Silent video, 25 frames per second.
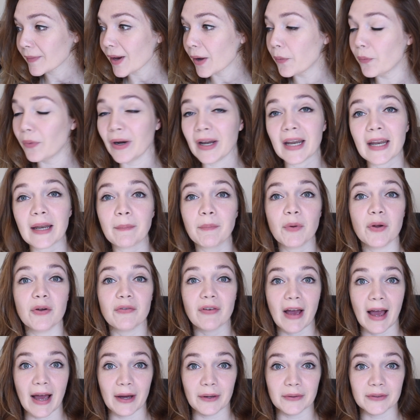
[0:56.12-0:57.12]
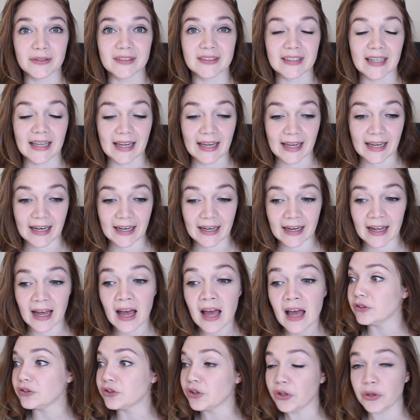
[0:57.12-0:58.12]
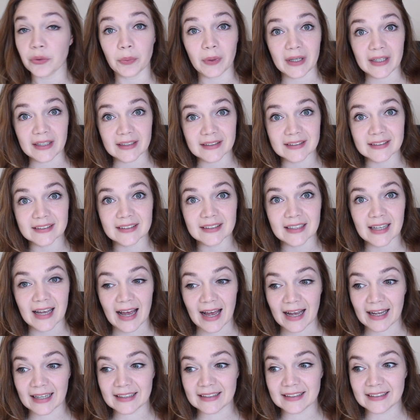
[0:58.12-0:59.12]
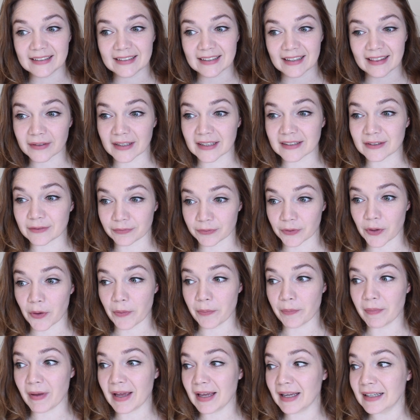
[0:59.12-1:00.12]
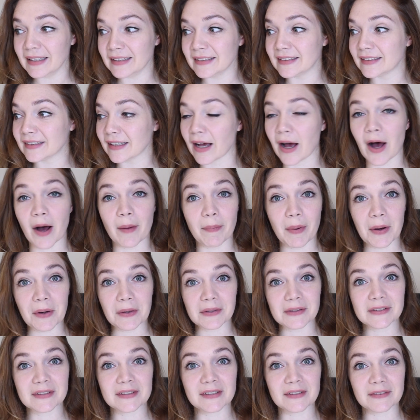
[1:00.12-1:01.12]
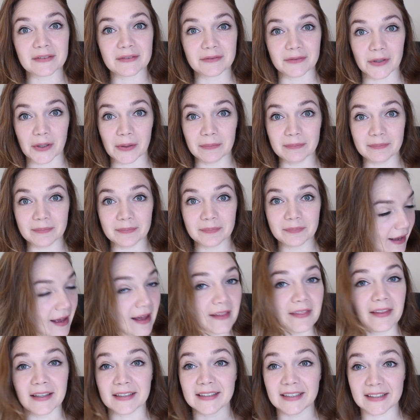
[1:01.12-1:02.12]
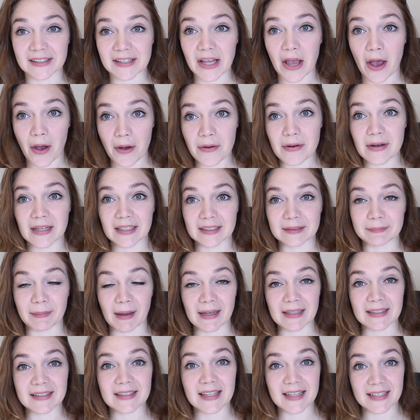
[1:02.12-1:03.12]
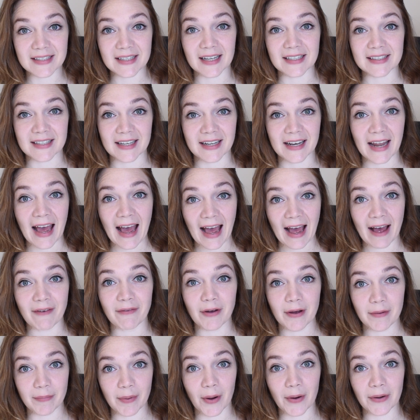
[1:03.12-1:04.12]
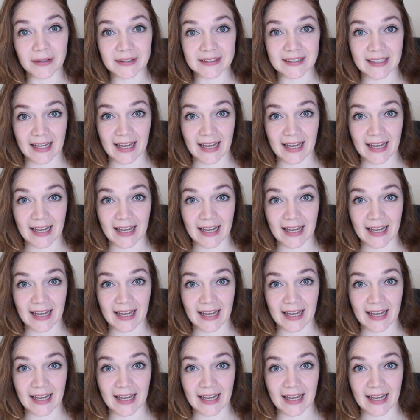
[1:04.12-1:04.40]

we move house in 2 weeks and this room is our box room. This is the only space that doesn't have a box